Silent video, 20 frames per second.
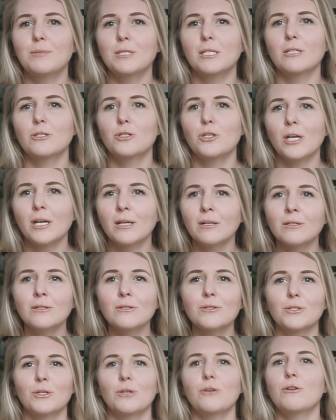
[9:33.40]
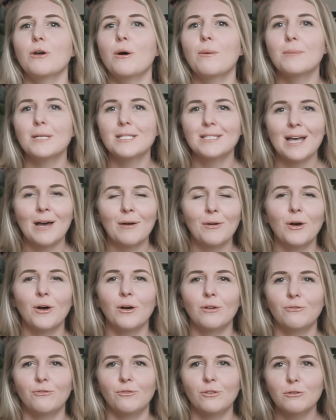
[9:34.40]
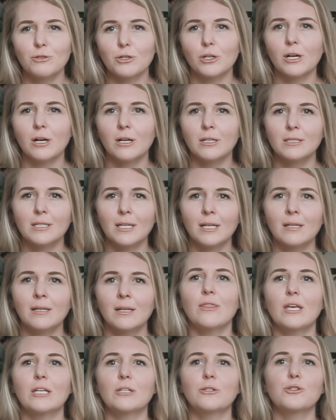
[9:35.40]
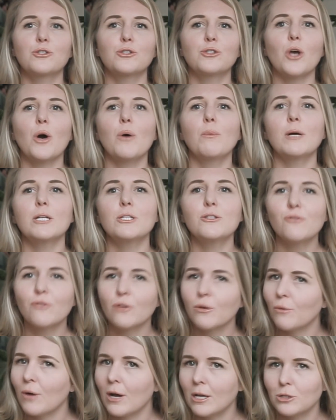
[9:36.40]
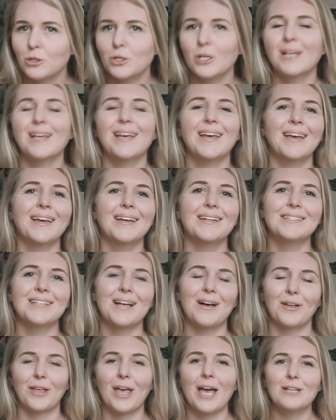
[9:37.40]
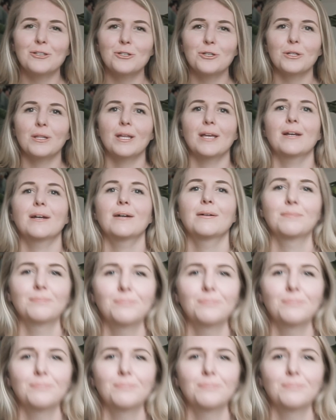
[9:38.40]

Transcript: to the channel so you don't miss out on future content. Thanks so much for watching, and I'll catch you later.